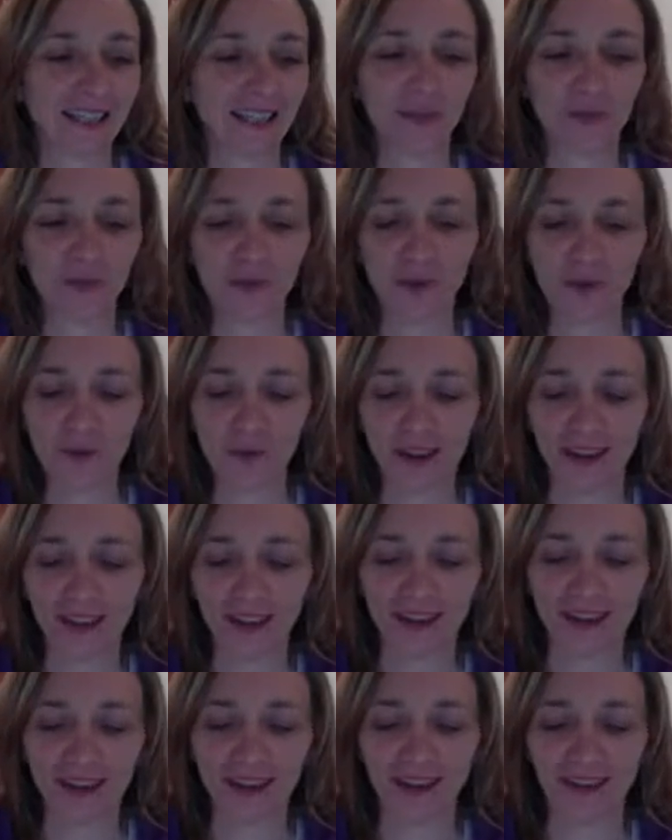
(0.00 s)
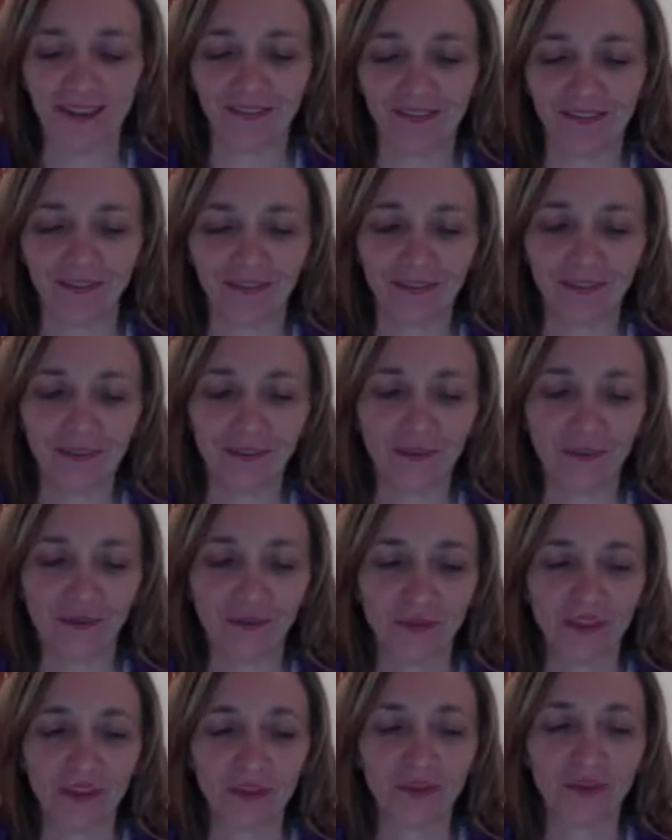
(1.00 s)
So what were the
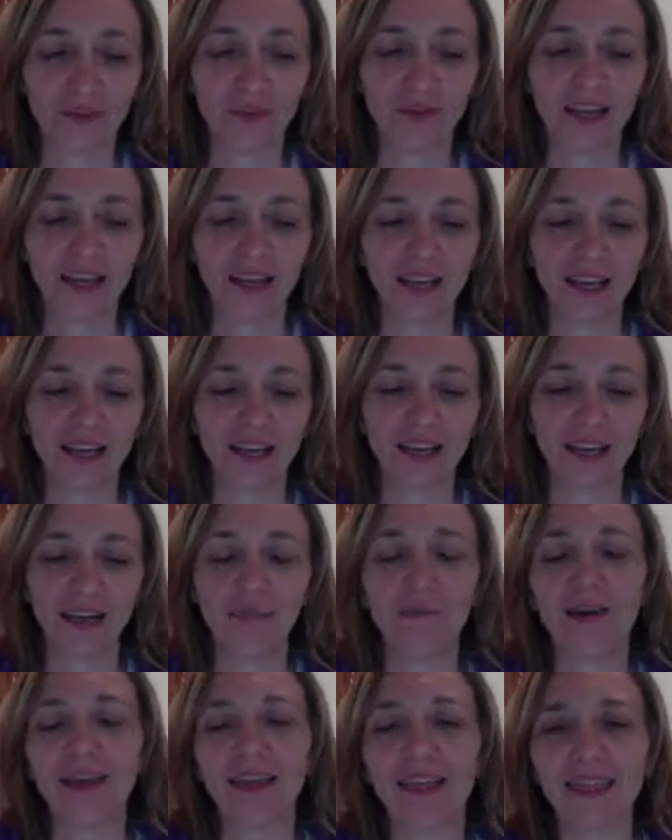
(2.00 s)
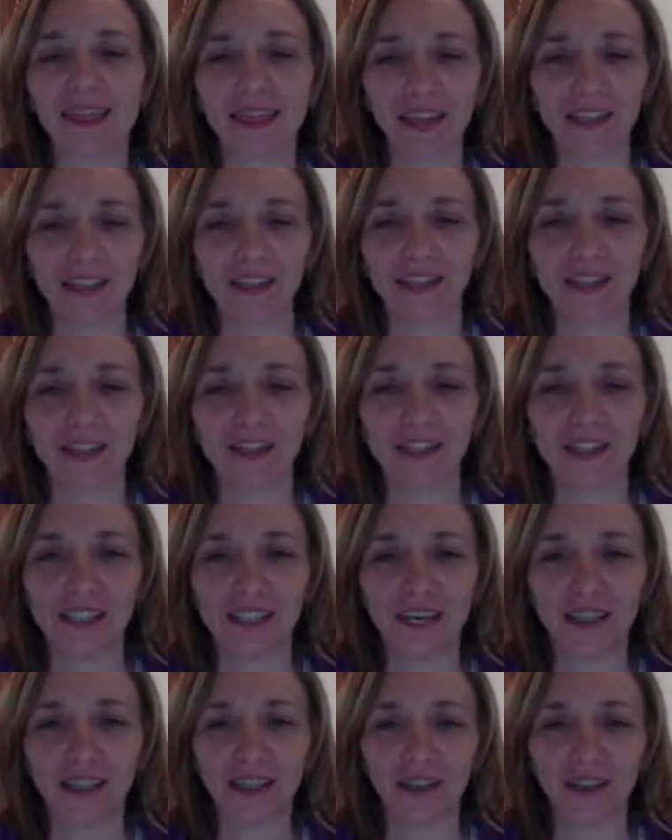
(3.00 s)
kind of main things that you
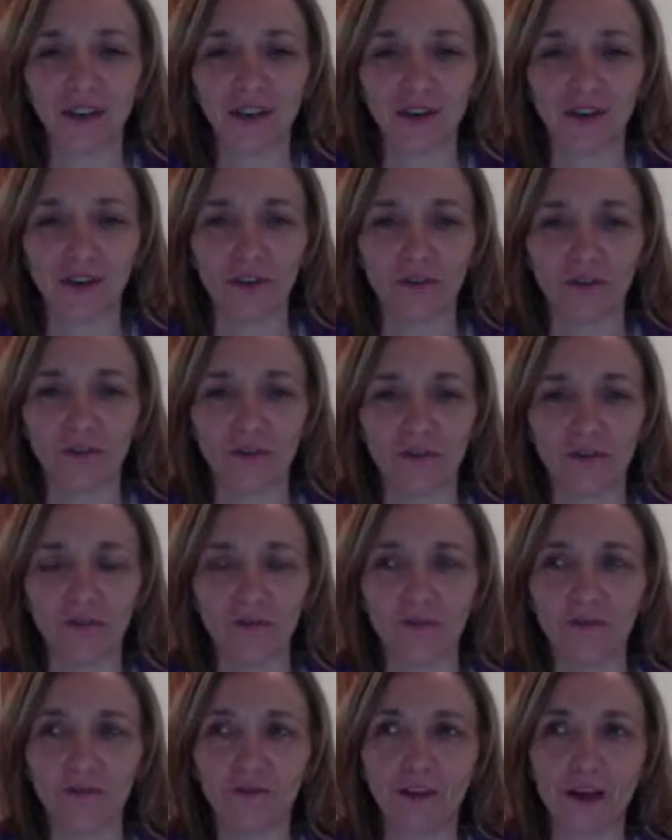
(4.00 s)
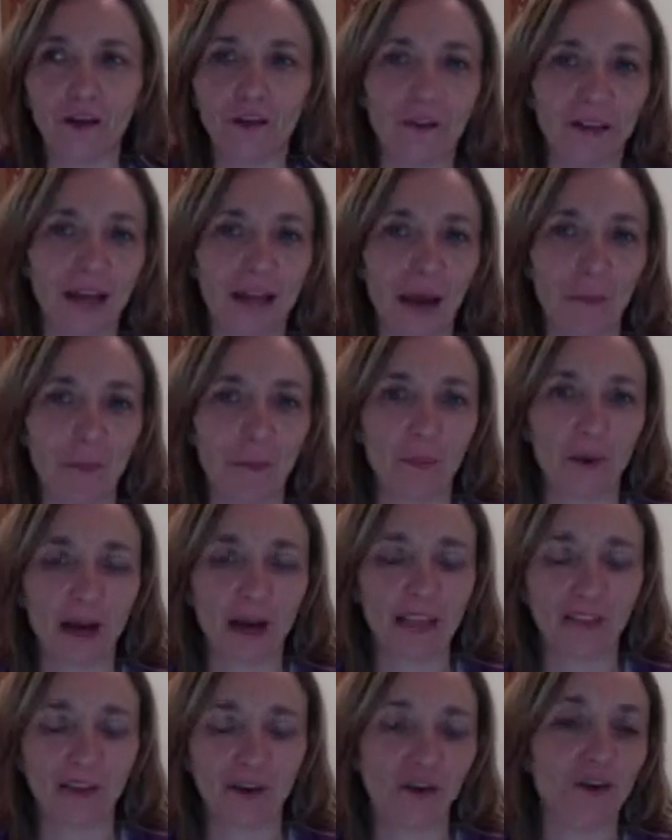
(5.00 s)
did that you felt the
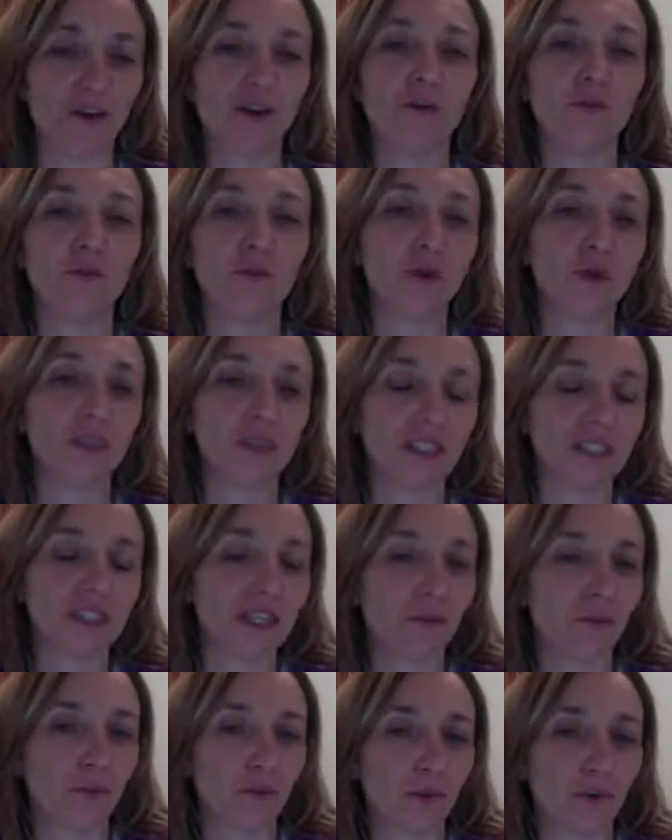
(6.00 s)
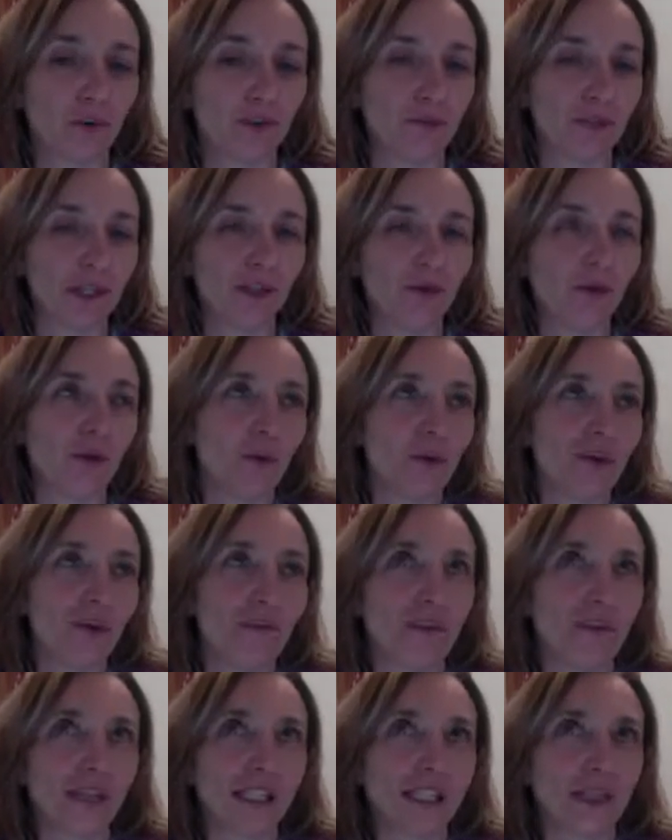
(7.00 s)
impact or you noticed the improvements? What were the
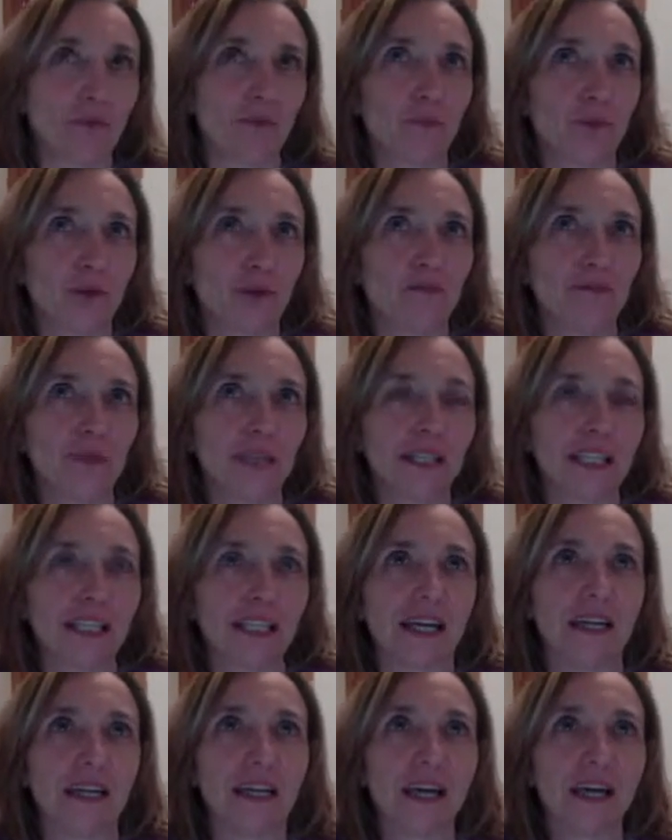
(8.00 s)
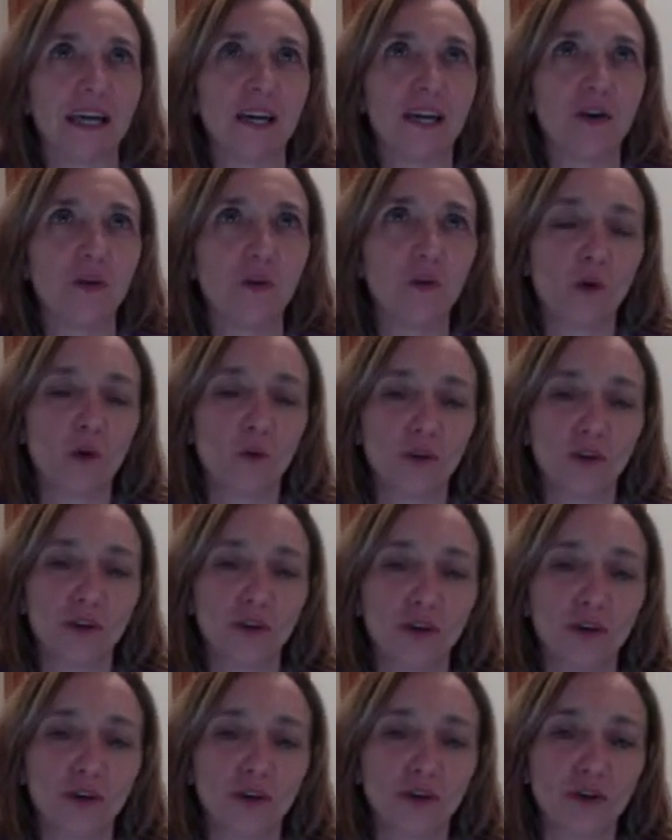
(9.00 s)
first improvements, and what would
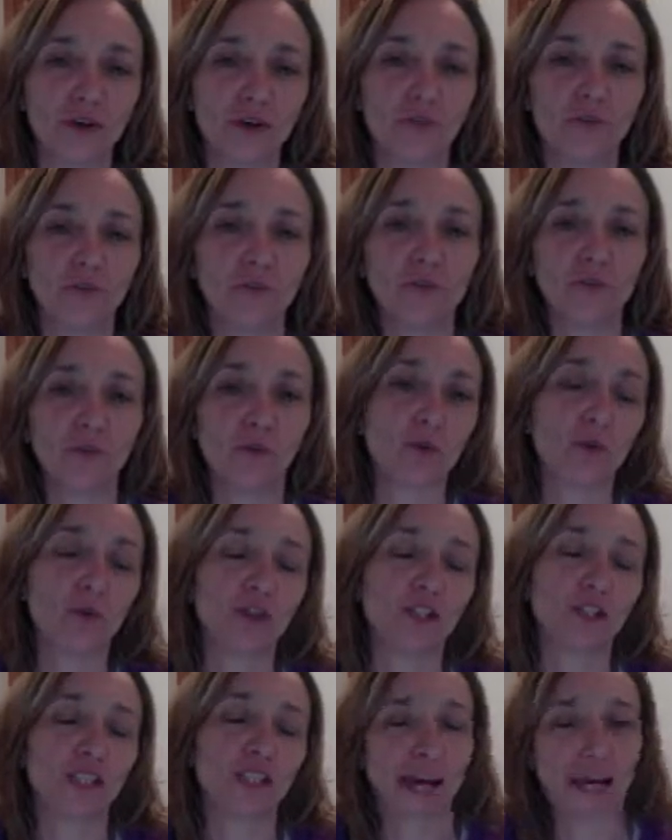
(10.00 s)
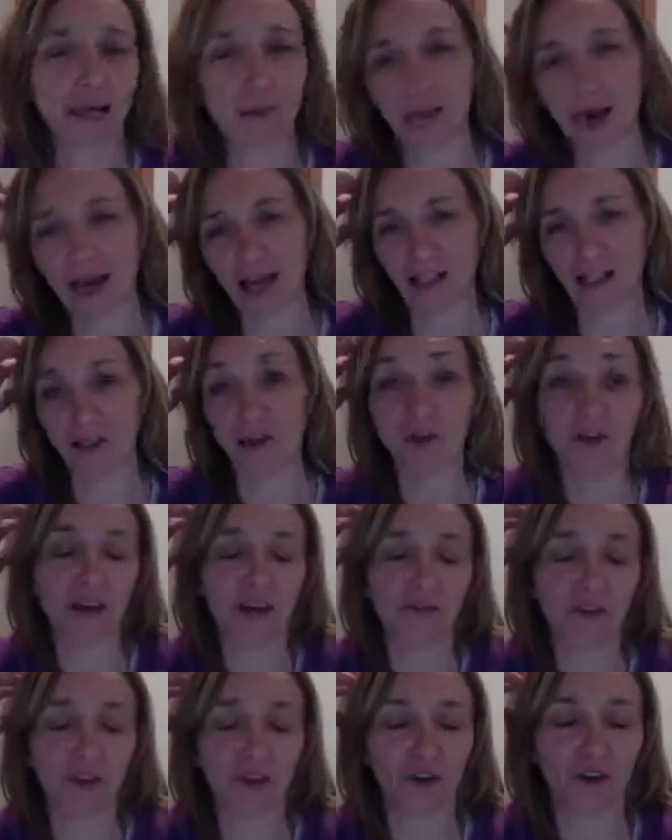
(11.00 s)
you tie it back to
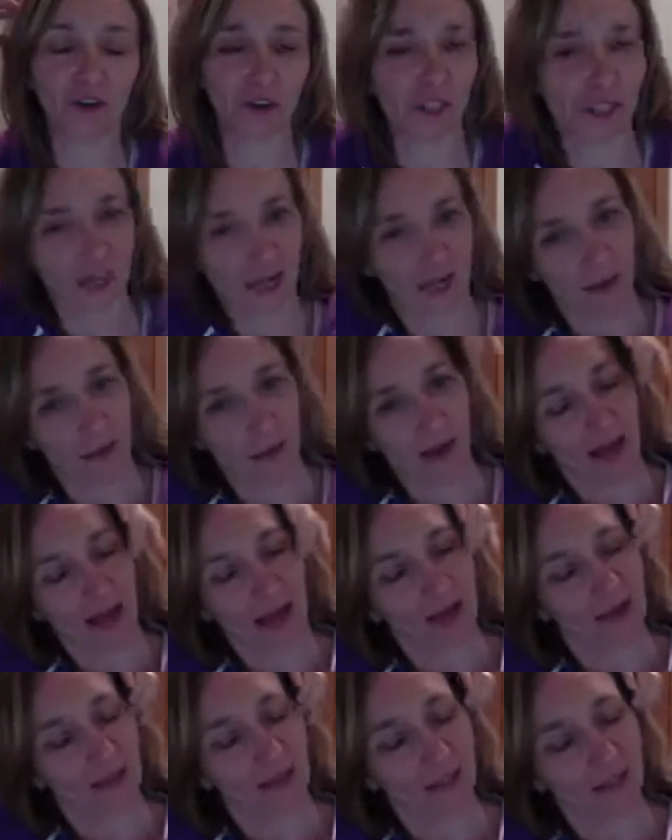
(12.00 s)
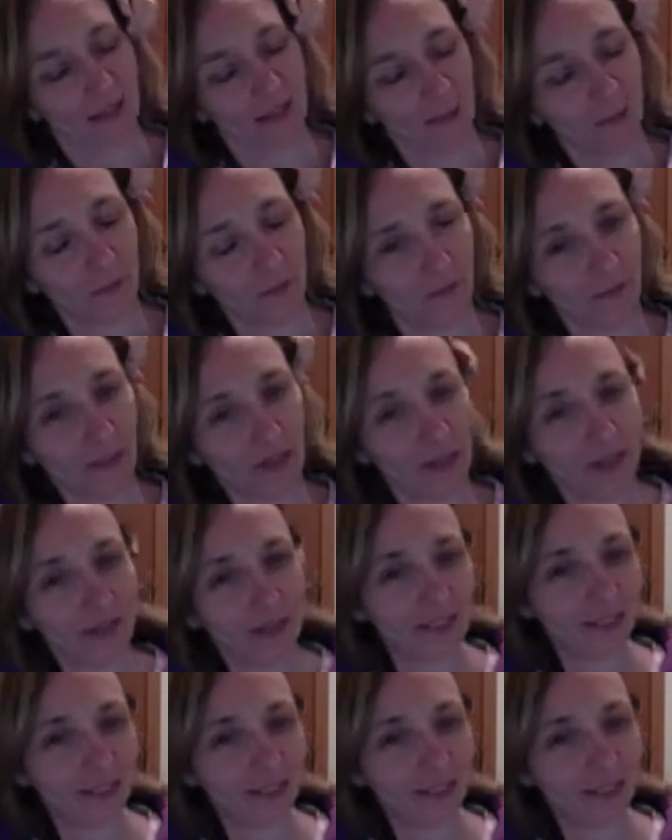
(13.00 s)
if you could tie it back to something?